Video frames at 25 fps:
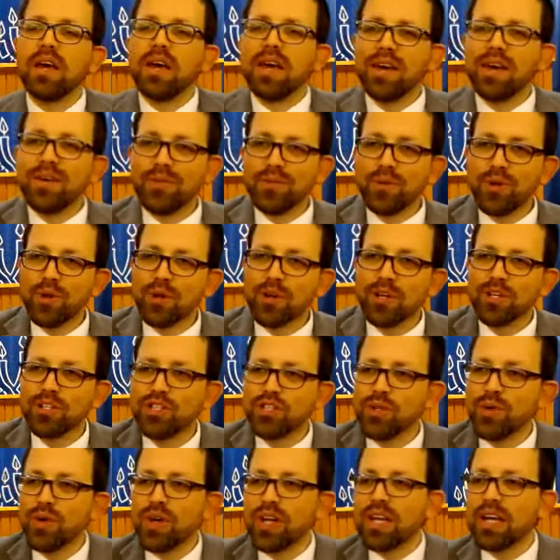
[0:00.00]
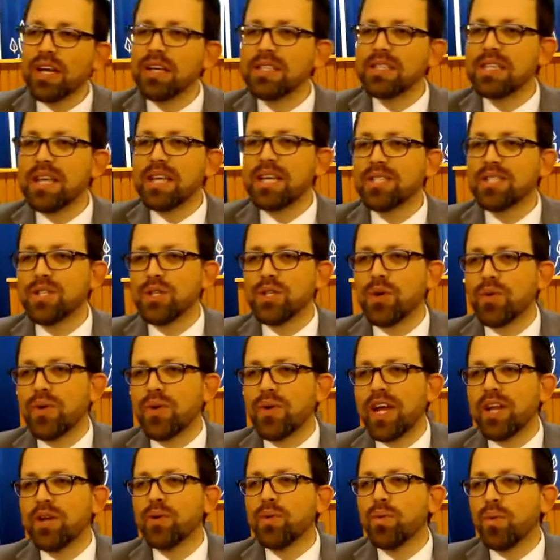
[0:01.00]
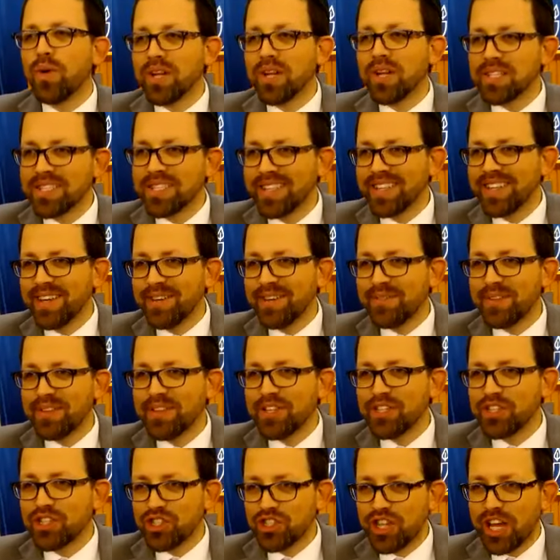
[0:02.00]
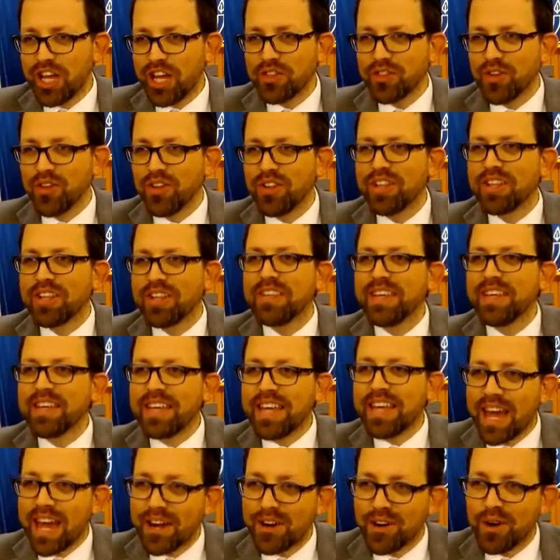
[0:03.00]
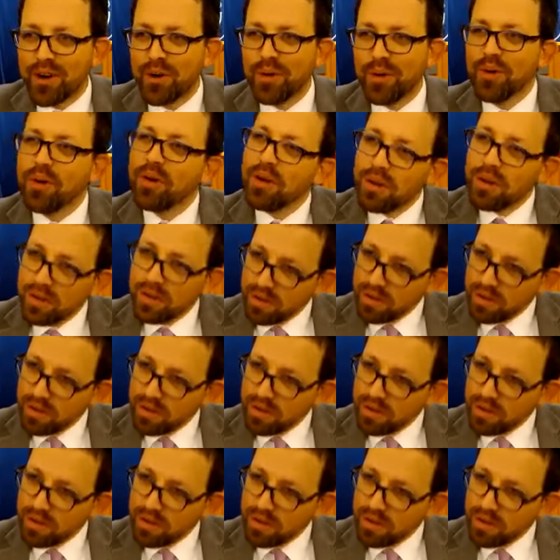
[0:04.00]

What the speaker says: If you're a Jew in Alsace-Lorraine who wants to live in the shtetl, in the ghetto,